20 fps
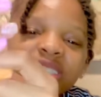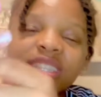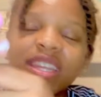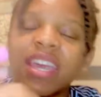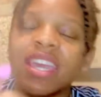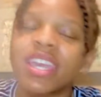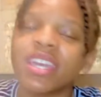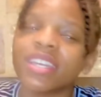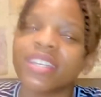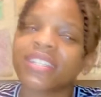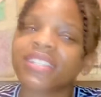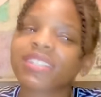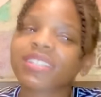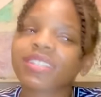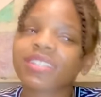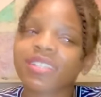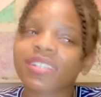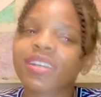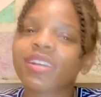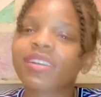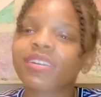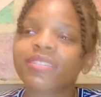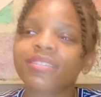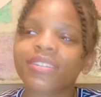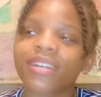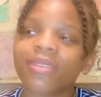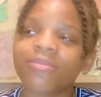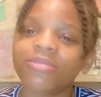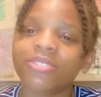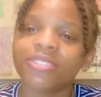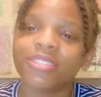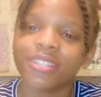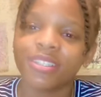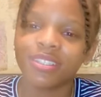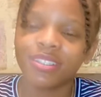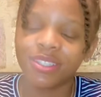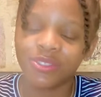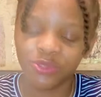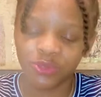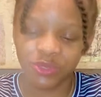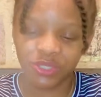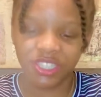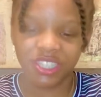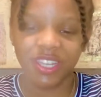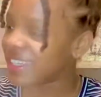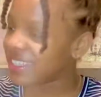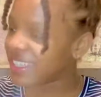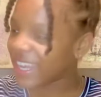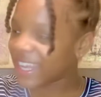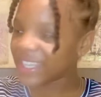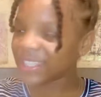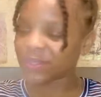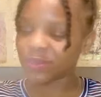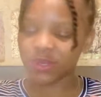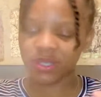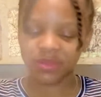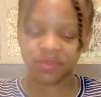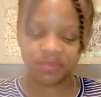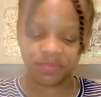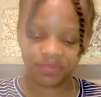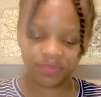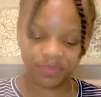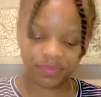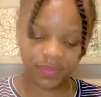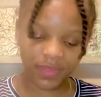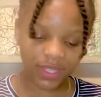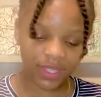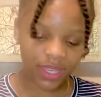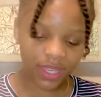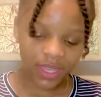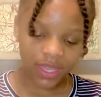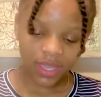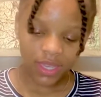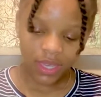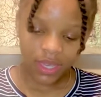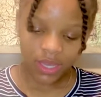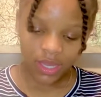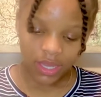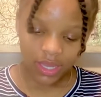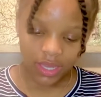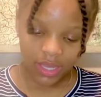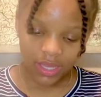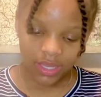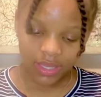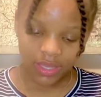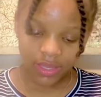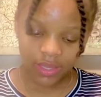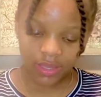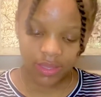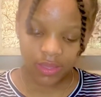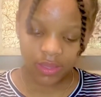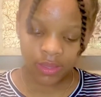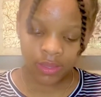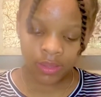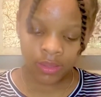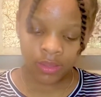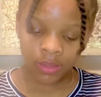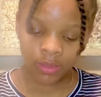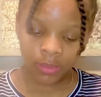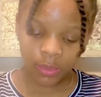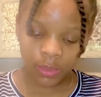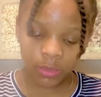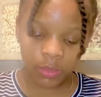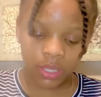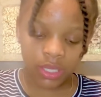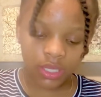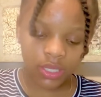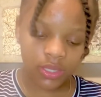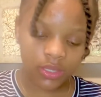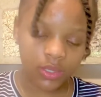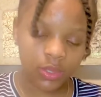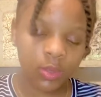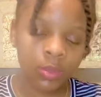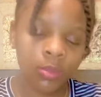like, girl, I'm just trying to see a squishy. Next one. I'm gonna do